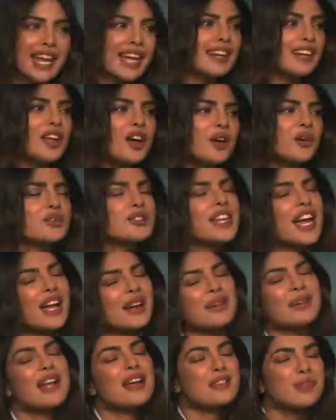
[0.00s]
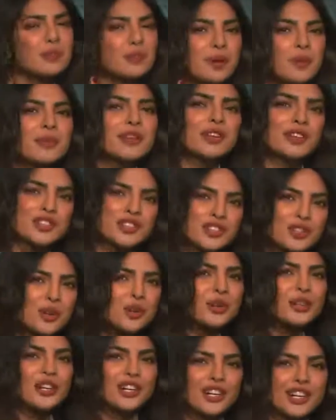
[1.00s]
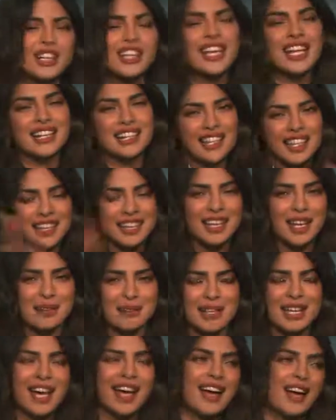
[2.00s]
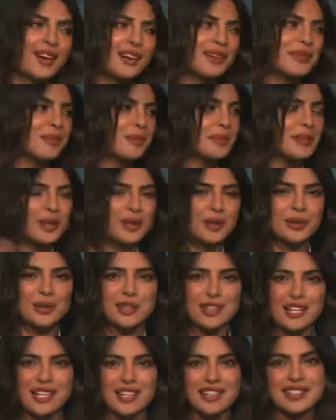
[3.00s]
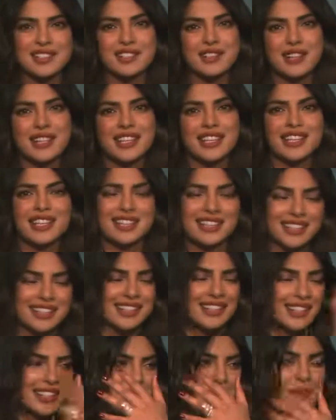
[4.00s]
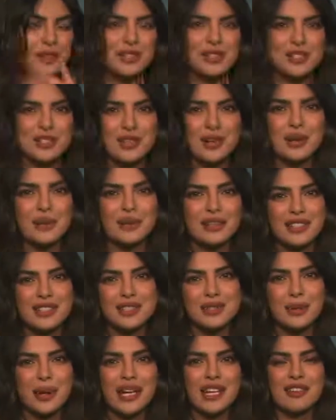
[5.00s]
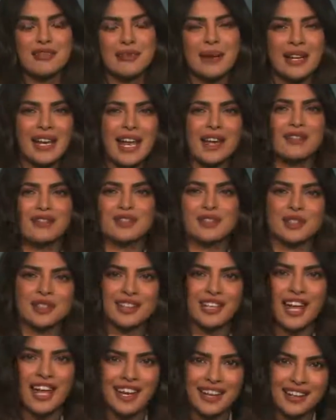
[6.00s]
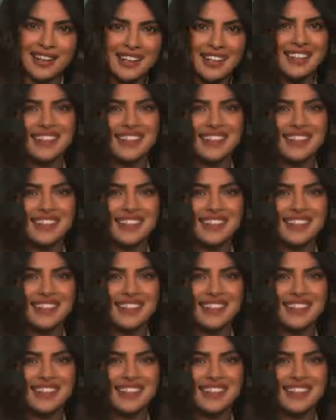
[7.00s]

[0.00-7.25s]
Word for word: like, no, Zac would have to put me on his shoulder and like then get me out. It would be a whole thing. So I think we'll just go with Dwayne if my life is on the line.